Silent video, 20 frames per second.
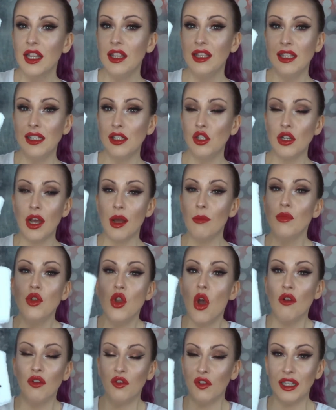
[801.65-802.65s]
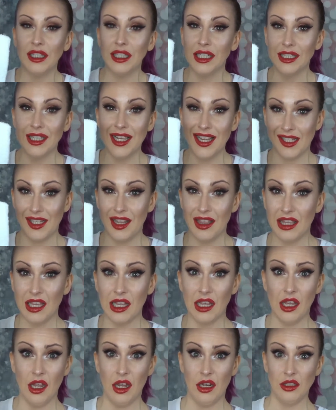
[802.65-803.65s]
This, I'm not feeling this and
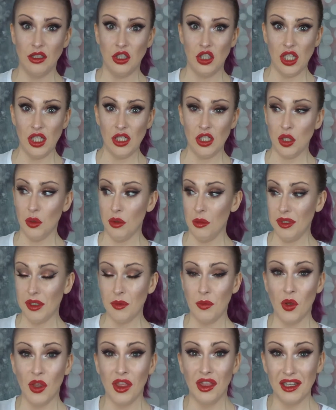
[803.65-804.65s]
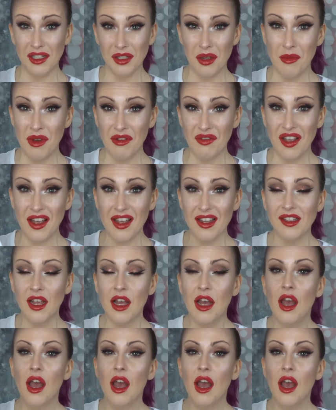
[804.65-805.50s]
thinking, geez, you want me to put this on my face?